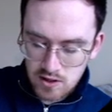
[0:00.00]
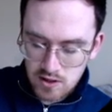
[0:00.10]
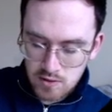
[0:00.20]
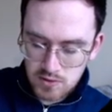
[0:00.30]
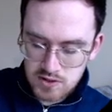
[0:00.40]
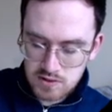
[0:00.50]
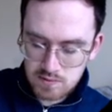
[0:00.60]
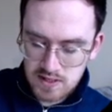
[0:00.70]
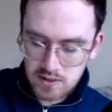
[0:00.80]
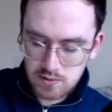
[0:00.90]
must be
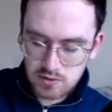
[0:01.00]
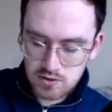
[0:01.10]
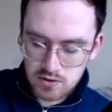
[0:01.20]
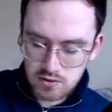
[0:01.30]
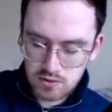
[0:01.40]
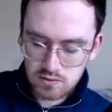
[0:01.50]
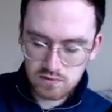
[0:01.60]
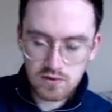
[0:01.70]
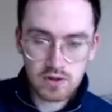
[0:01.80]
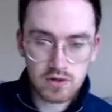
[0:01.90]
equal to
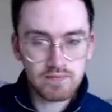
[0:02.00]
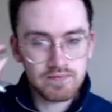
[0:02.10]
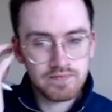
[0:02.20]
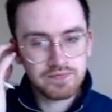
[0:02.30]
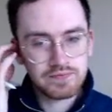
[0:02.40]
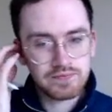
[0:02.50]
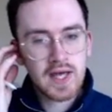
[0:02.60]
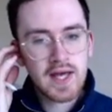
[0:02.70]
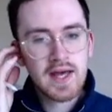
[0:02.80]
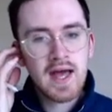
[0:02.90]
4. Okay?
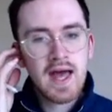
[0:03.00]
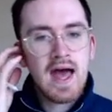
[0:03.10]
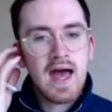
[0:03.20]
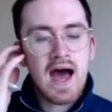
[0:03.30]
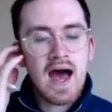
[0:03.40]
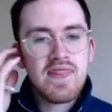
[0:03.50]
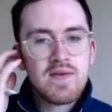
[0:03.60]
And then we